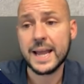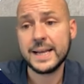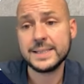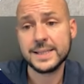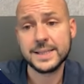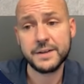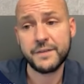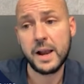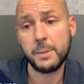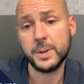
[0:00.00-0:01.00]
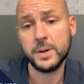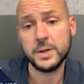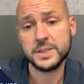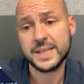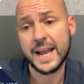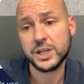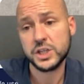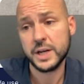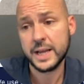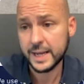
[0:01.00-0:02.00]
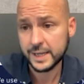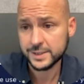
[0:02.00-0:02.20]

is the developer section here.